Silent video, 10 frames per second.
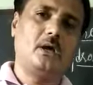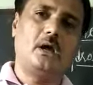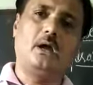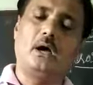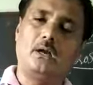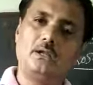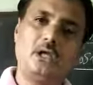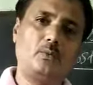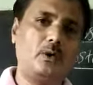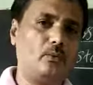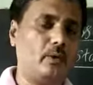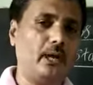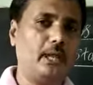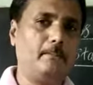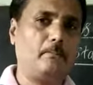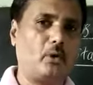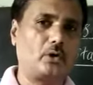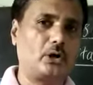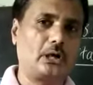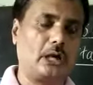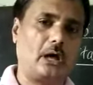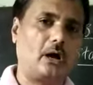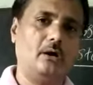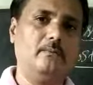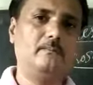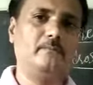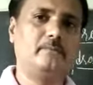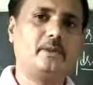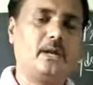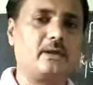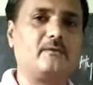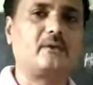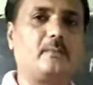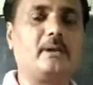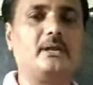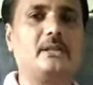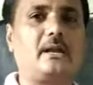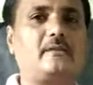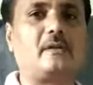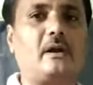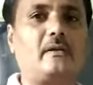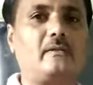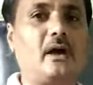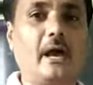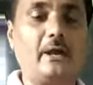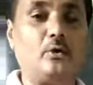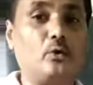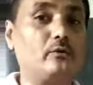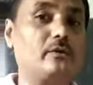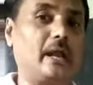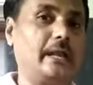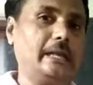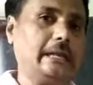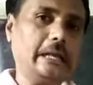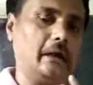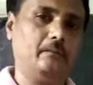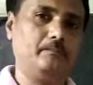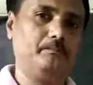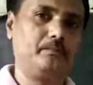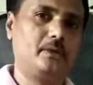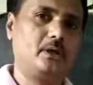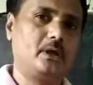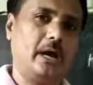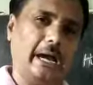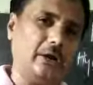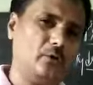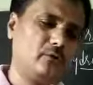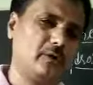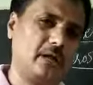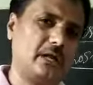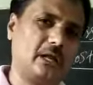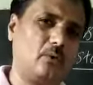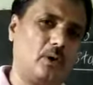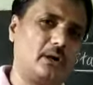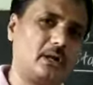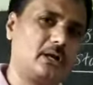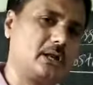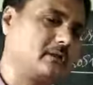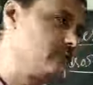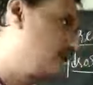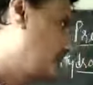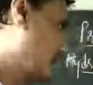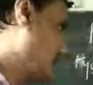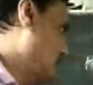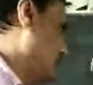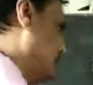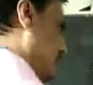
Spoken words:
And another one very important law, it is coming, that is called as the hydrostatic law. Hydrostatic law, what it tells here now,